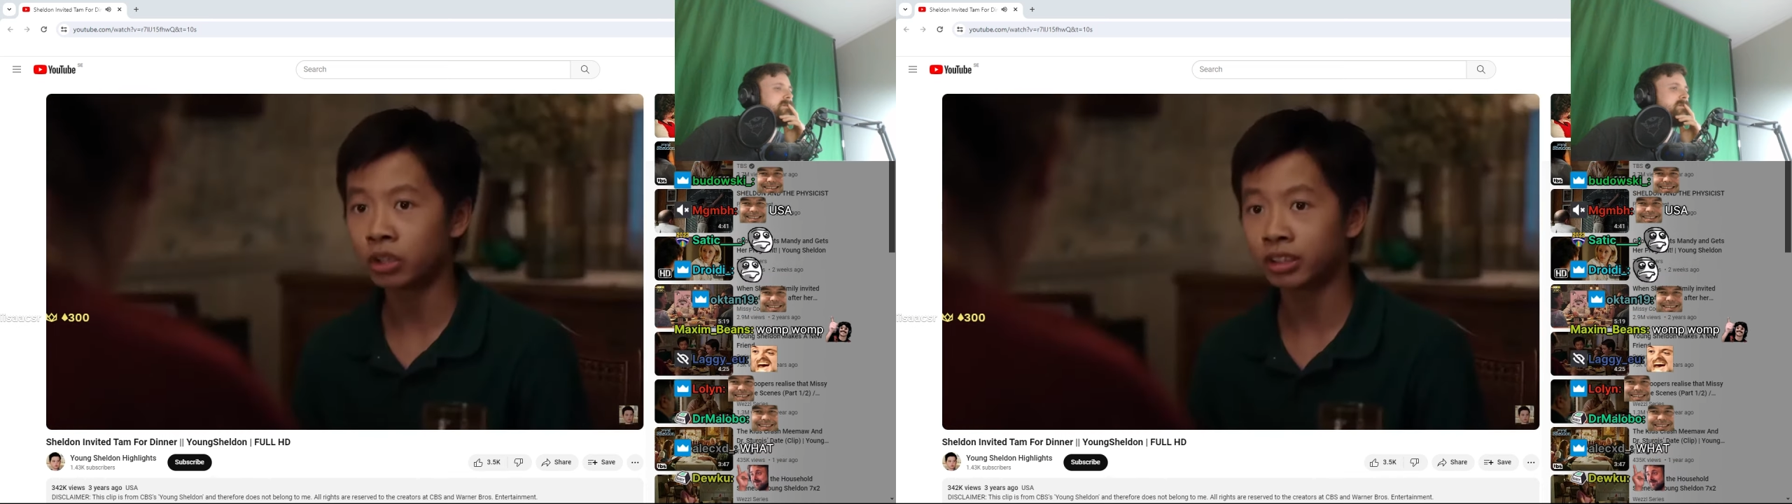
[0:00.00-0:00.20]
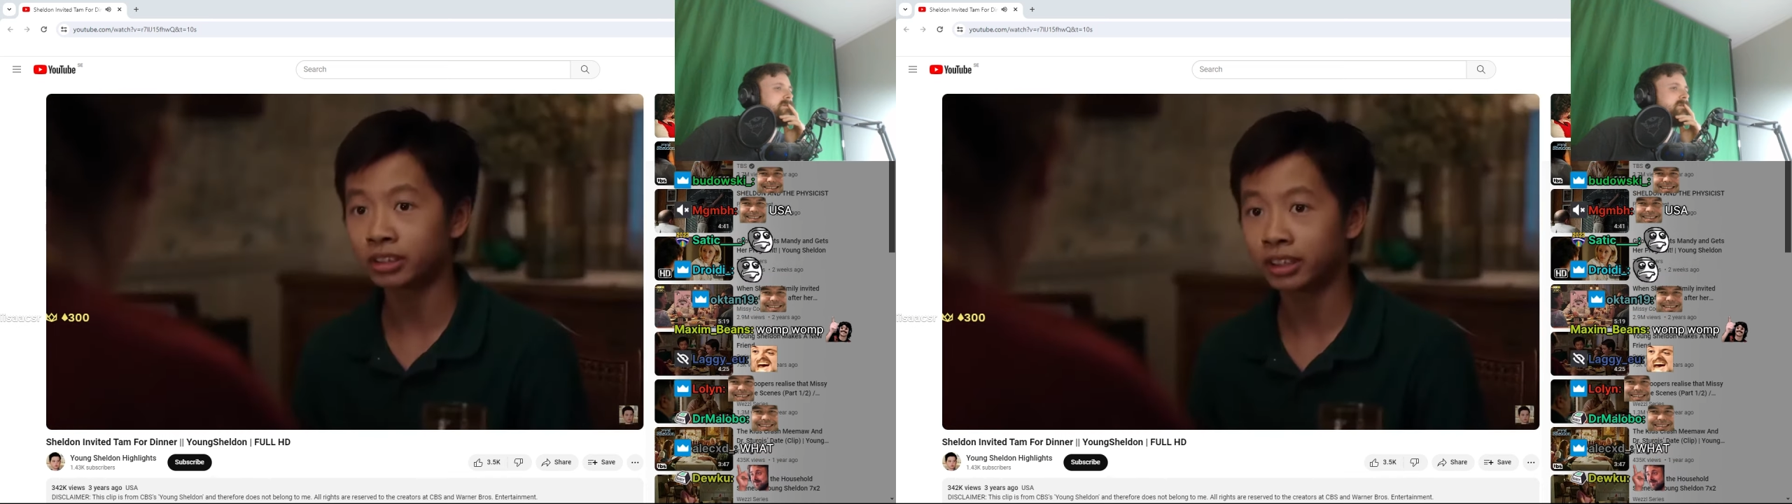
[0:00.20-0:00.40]

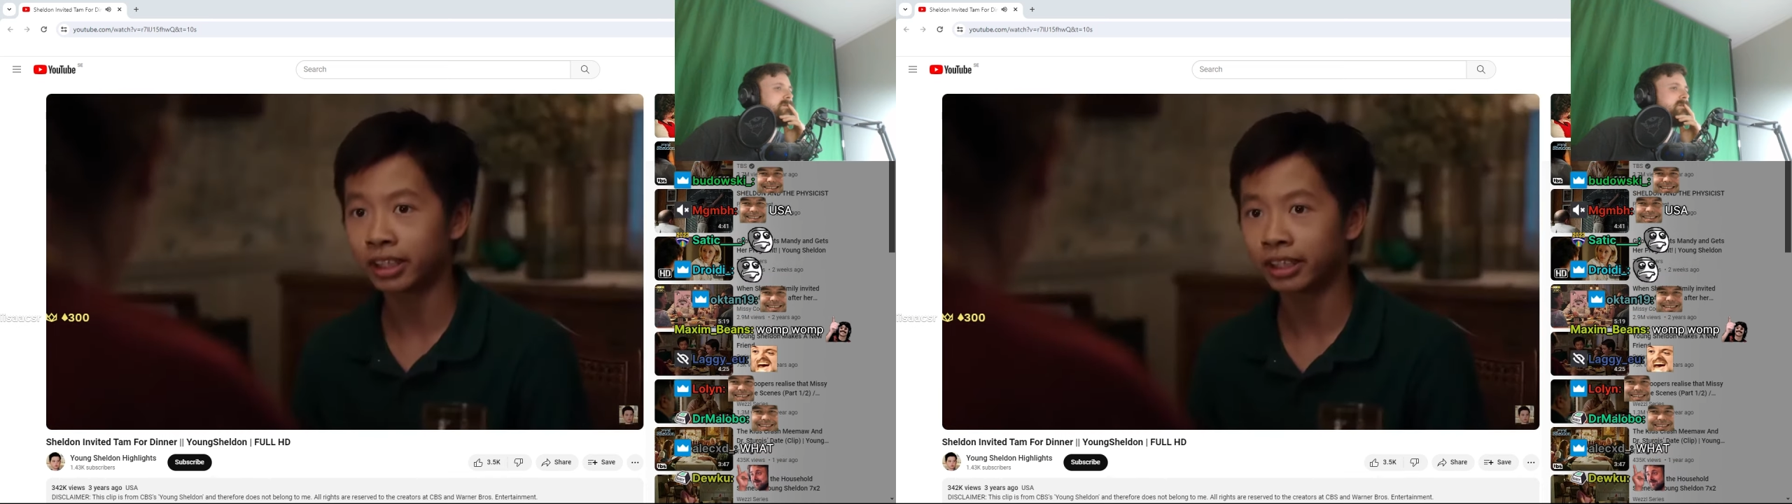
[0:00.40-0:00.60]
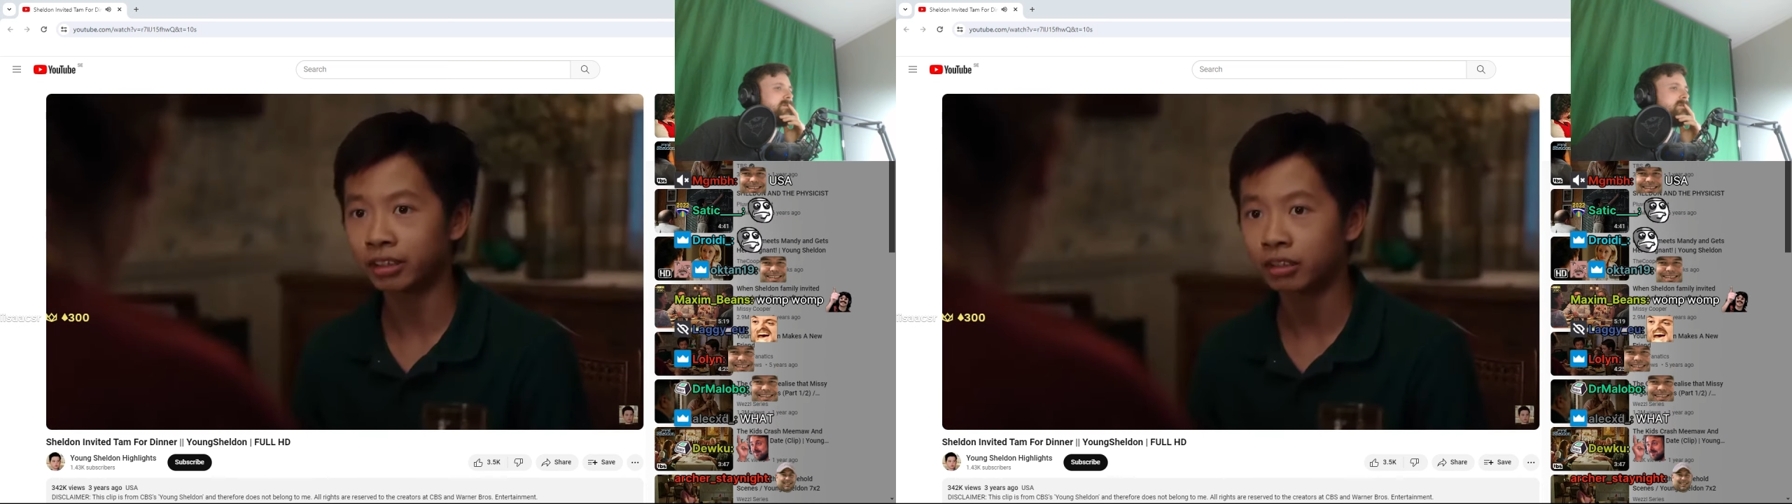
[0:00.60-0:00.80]
Klux
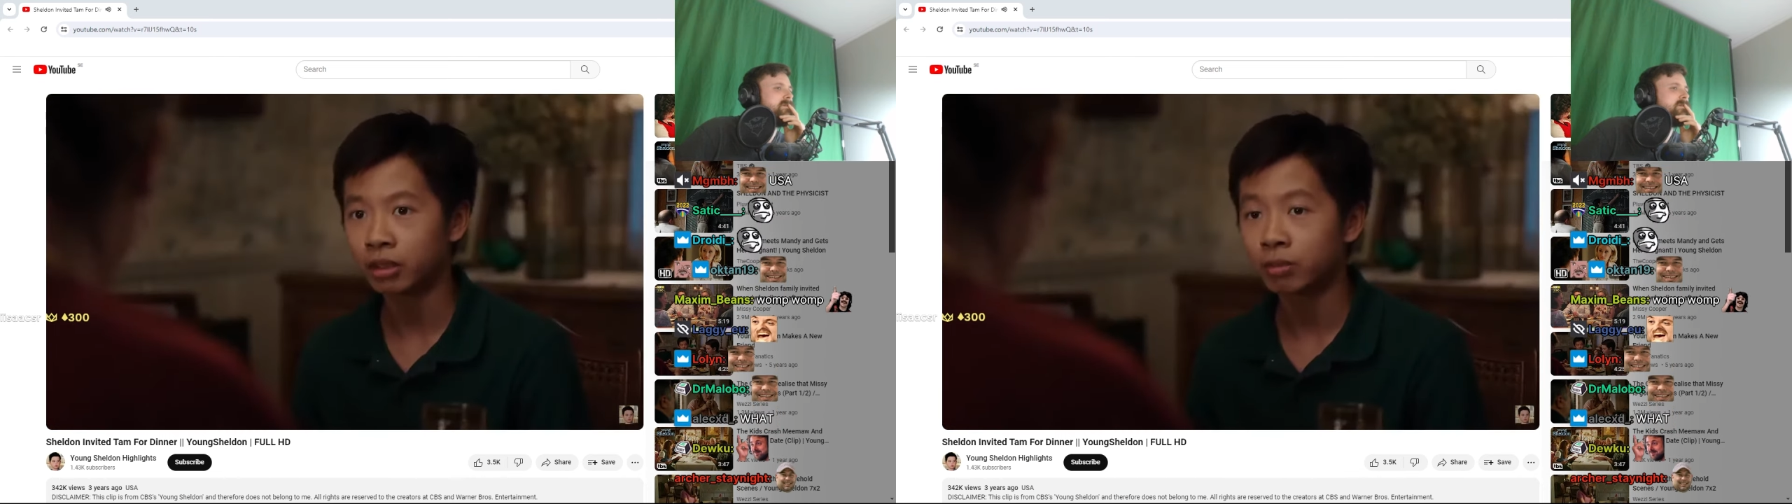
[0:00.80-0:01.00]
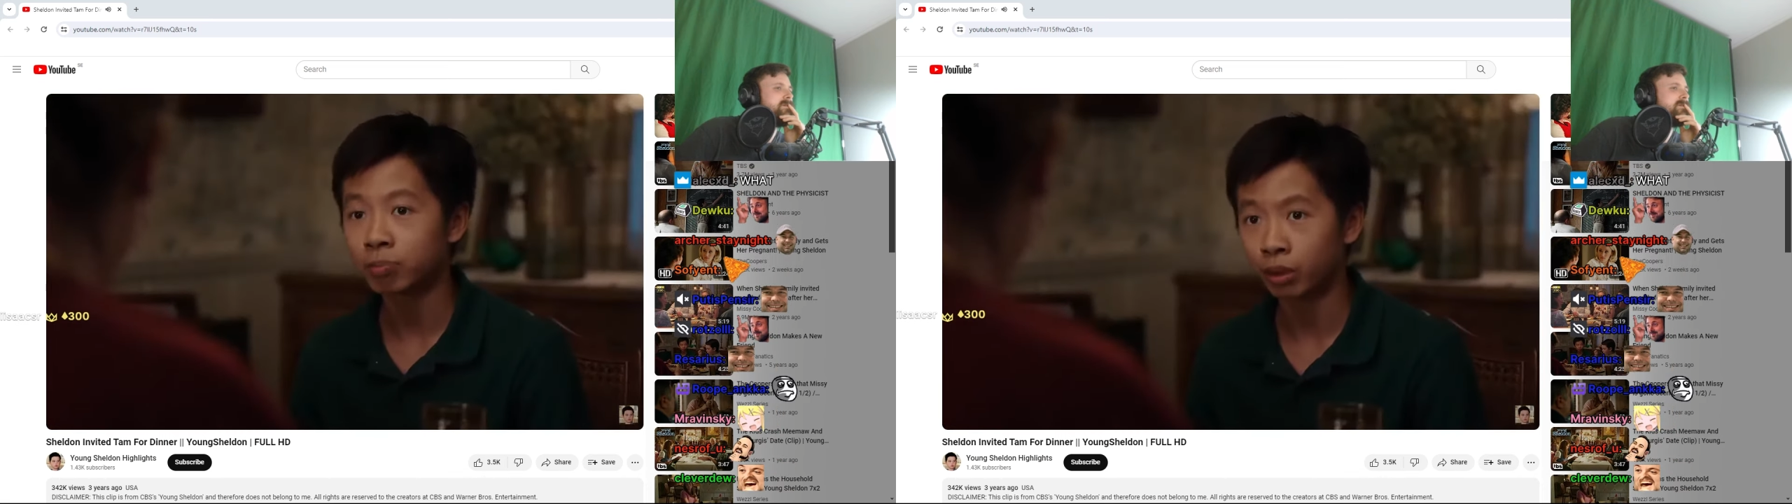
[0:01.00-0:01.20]
Klan
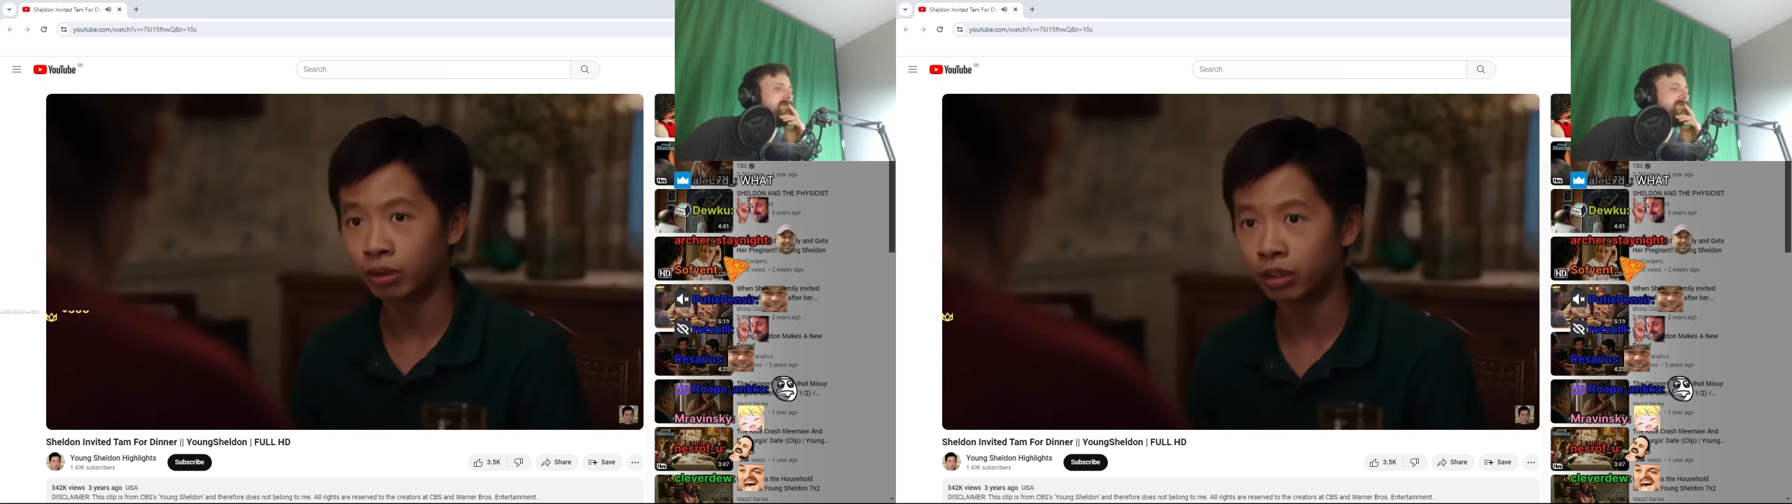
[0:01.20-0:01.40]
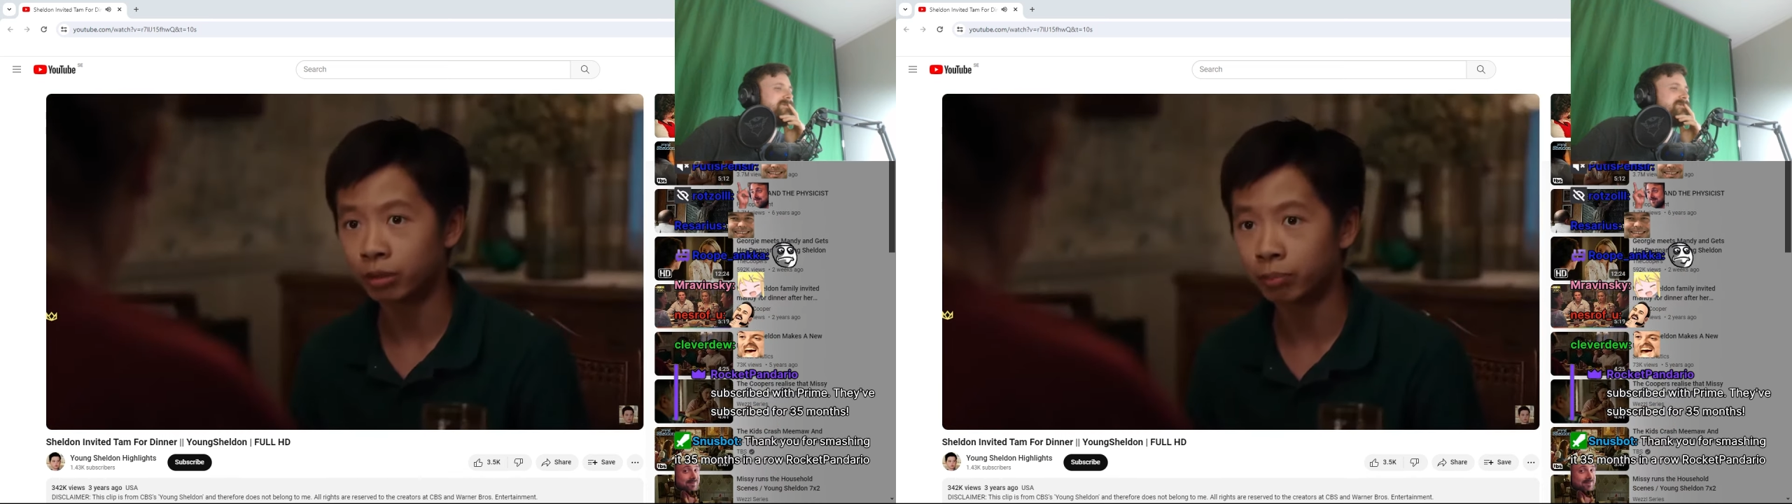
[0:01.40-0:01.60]

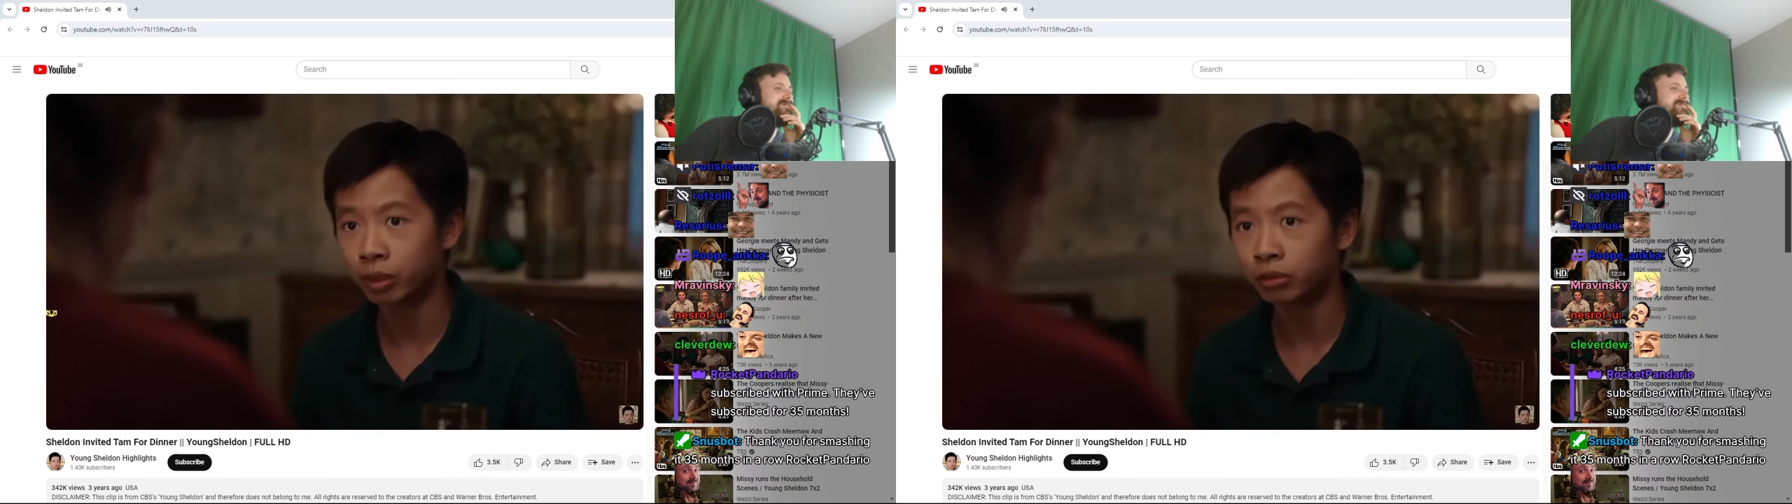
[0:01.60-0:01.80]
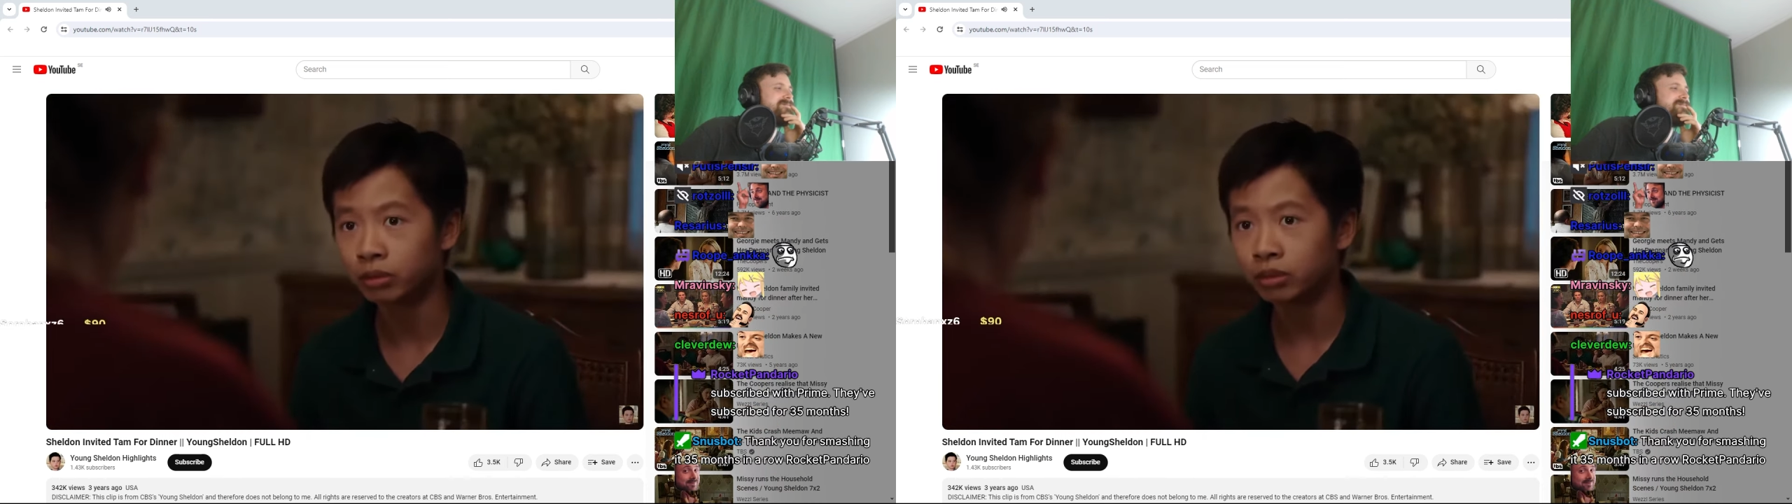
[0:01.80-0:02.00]
burned our
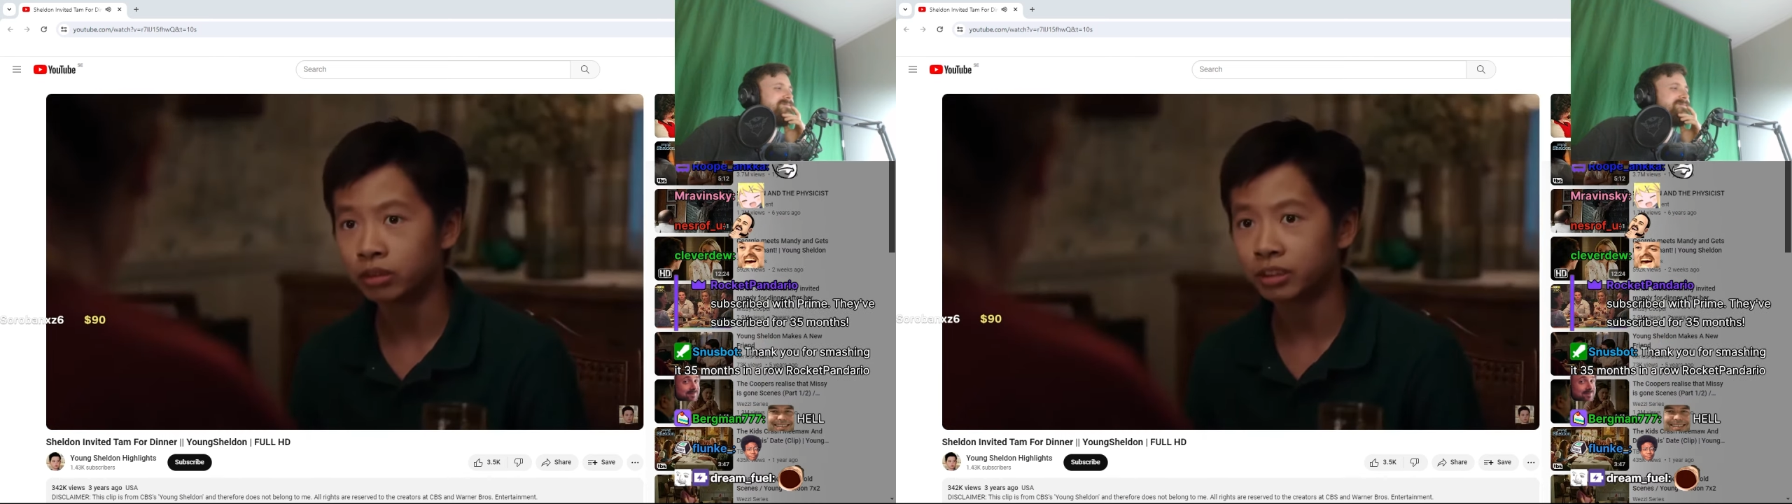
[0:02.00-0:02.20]
boat